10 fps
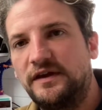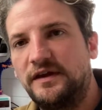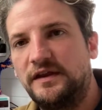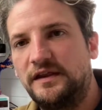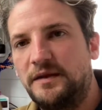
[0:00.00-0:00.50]

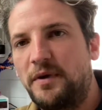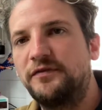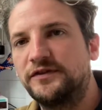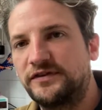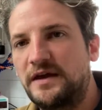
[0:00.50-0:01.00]
they're both
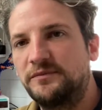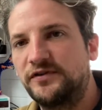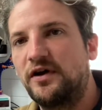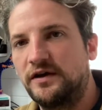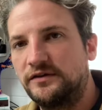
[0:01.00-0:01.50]
the same
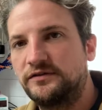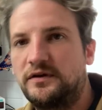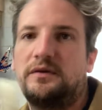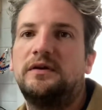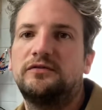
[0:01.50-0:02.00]
size, so
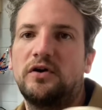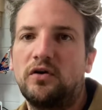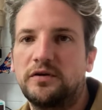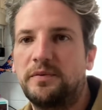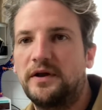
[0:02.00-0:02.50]
it's trying to
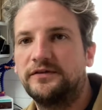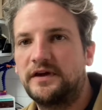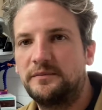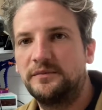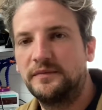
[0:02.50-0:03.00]
occupy the
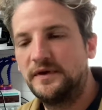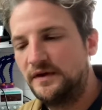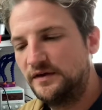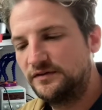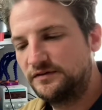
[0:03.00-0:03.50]
same
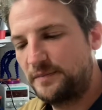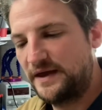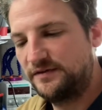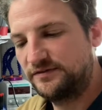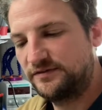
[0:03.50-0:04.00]

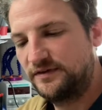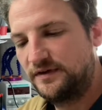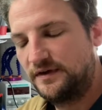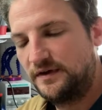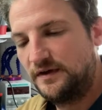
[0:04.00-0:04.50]
space.
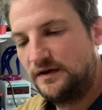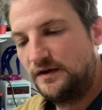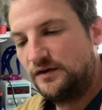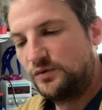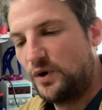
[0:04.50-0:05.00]

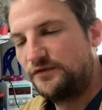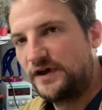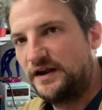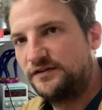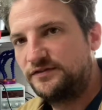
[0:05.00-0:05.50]
So what I've
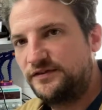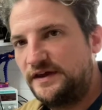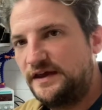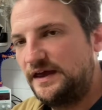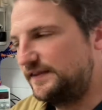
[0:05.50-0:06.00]
done is
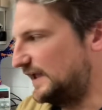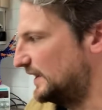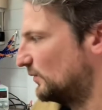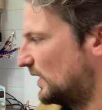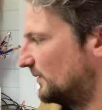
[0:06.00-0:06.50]
the
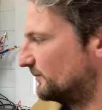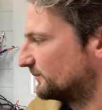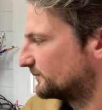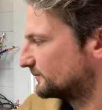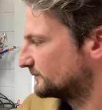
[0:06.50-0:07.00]
inner one,
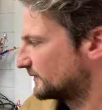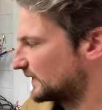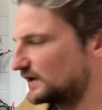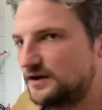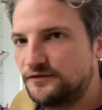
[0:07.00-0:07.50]

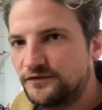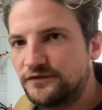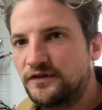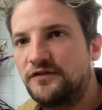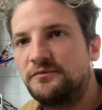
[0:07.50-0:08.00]

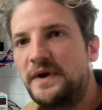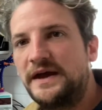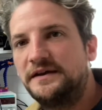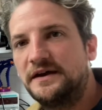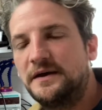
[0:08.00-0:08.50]
I've
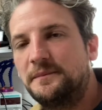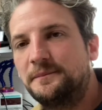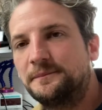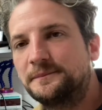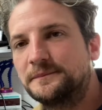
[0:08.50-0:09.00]
made
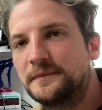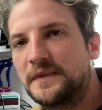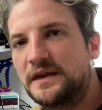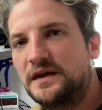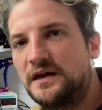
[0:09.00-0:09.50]

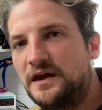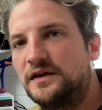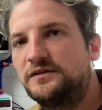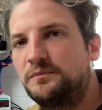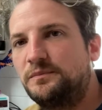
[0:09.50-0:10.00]

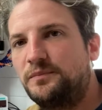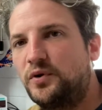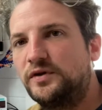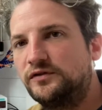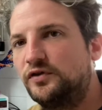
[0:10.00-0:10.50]

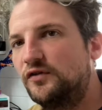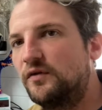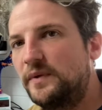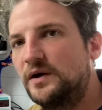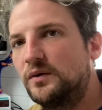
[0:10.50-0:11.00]
0.2 of a
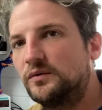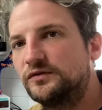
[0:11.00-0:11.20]
mil